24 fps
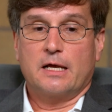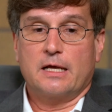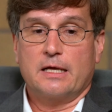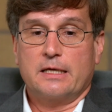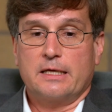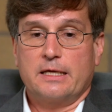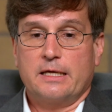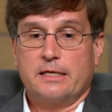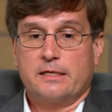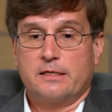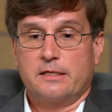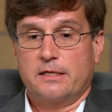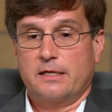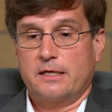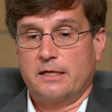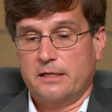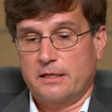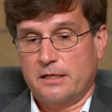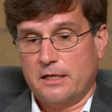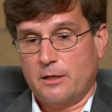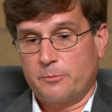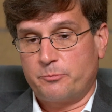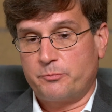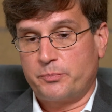
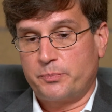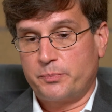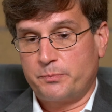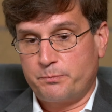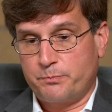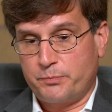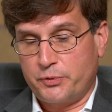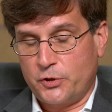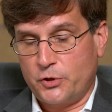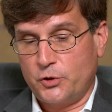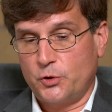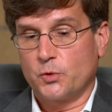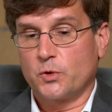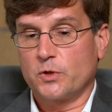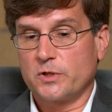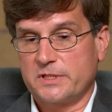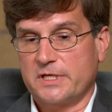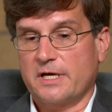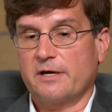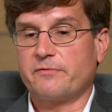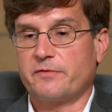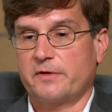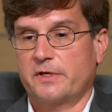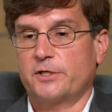In a pure
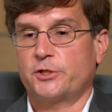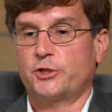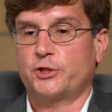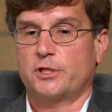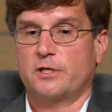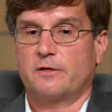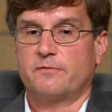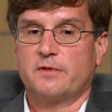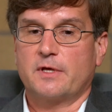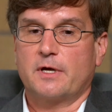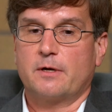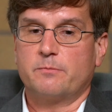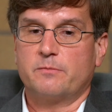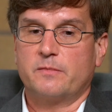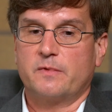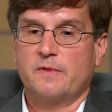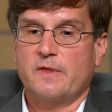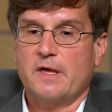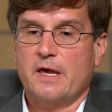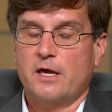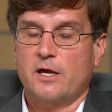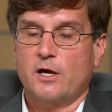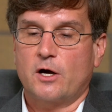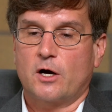definition of them,
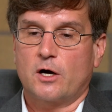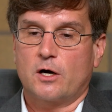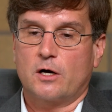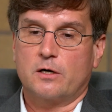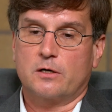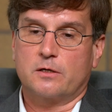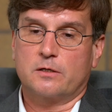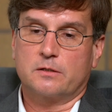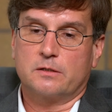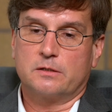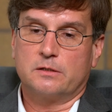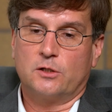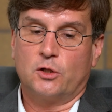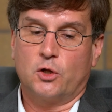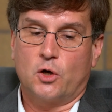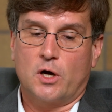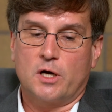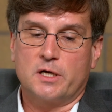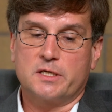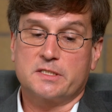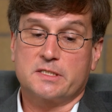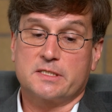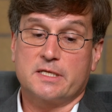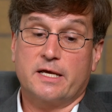they are
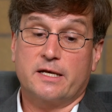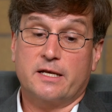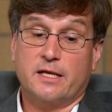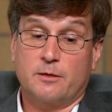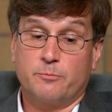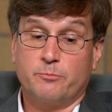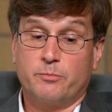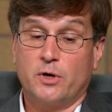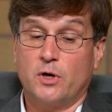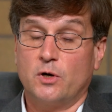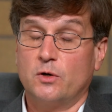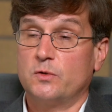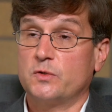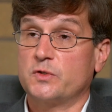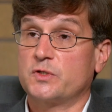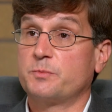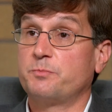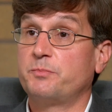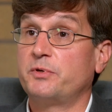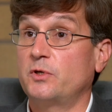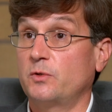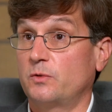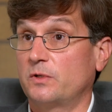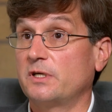laws that impose
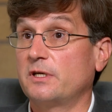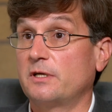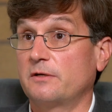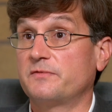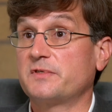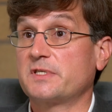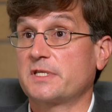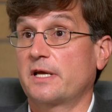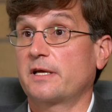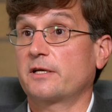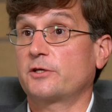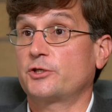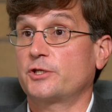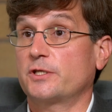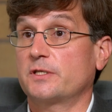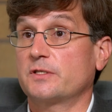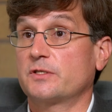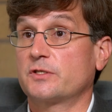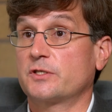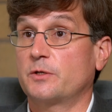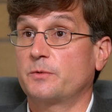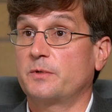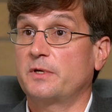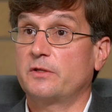punitive sanctions,
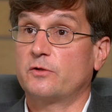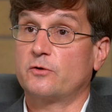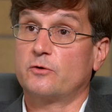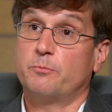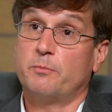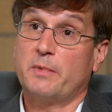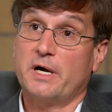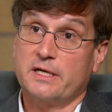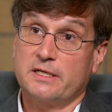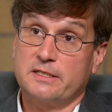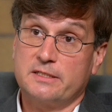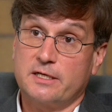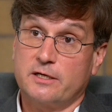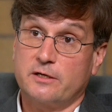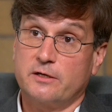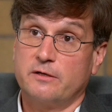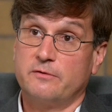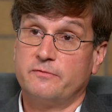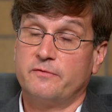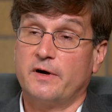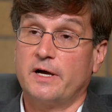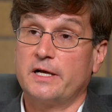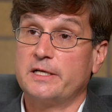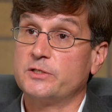so either monetary
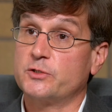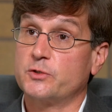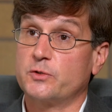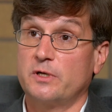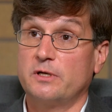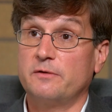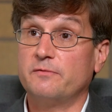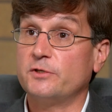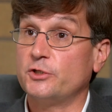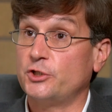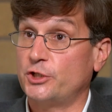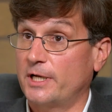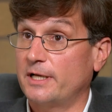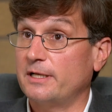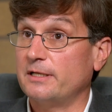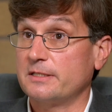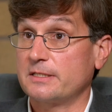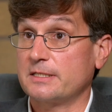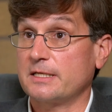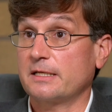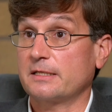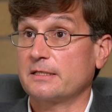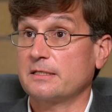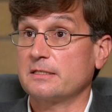fines or even jail
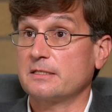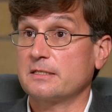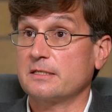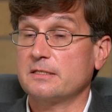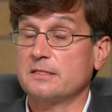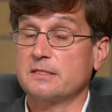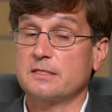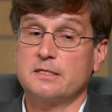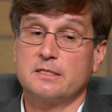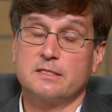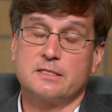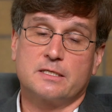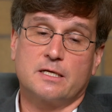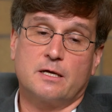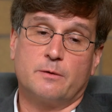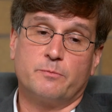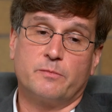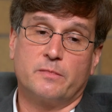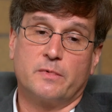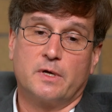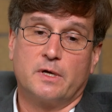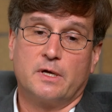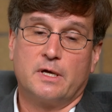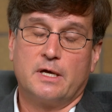sentences in
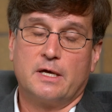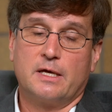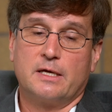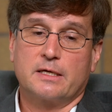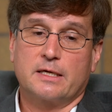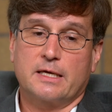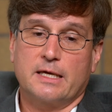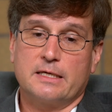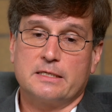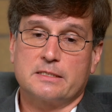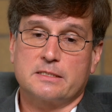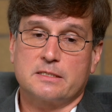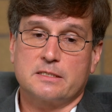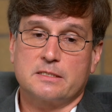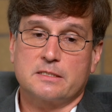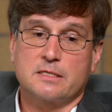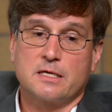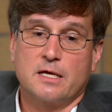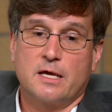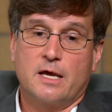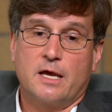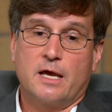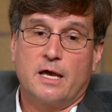some cases.